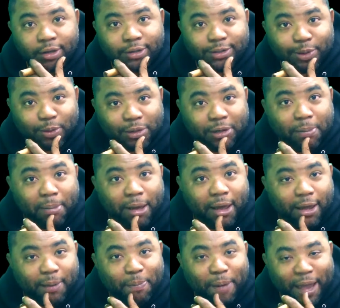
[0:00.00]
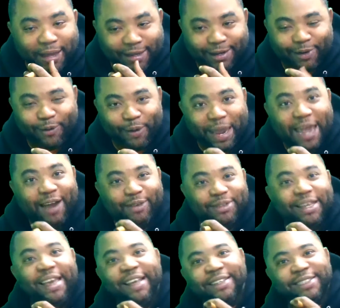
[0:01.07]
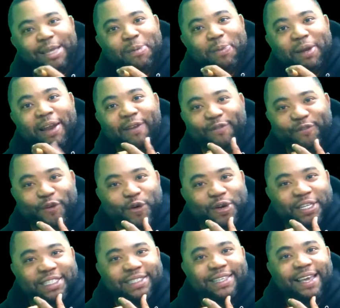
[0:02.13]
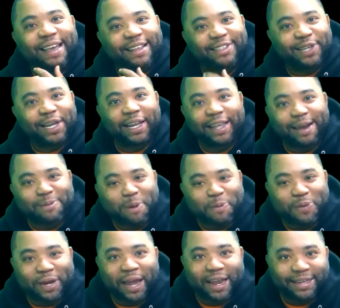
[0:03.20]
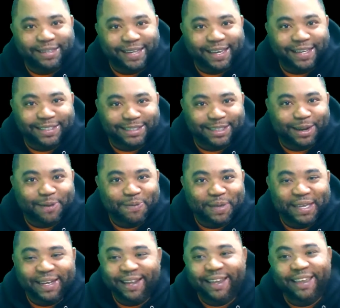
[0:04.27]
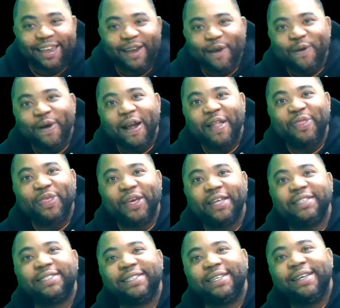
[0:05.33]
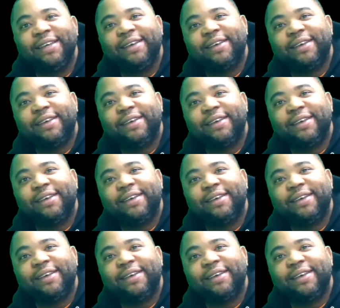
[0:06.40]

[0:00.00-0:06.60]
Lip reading: So we ended up back in the Greyhound, sipping on 40s, trying to come up with ideas. We're at this.